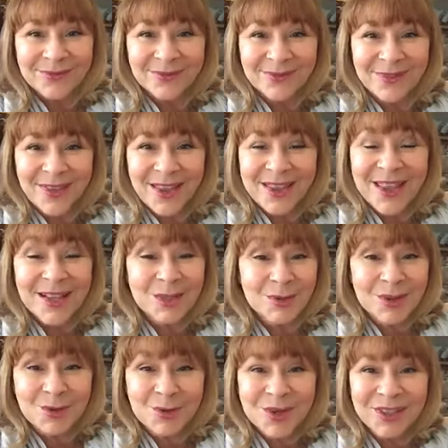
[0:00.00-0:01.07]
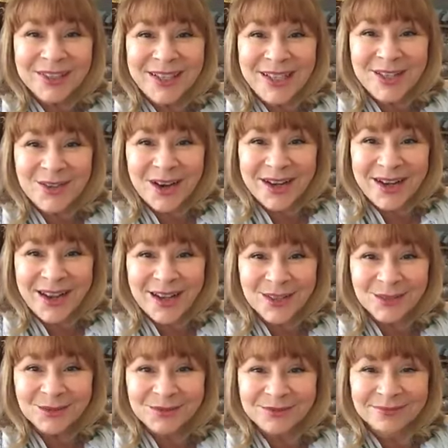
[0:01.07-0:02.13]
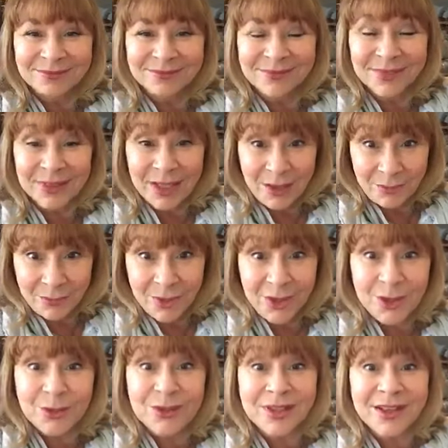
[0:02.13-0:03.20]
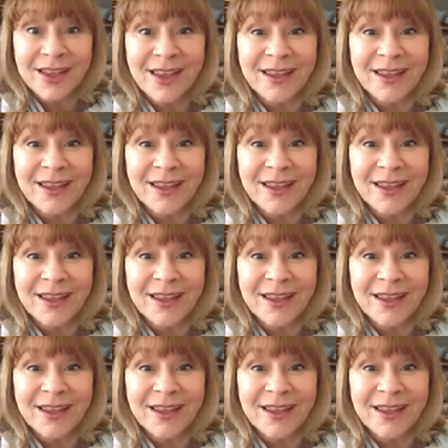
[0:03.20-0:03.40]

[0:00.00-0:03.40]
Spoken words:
And that's what the world needs right now. Love to you today.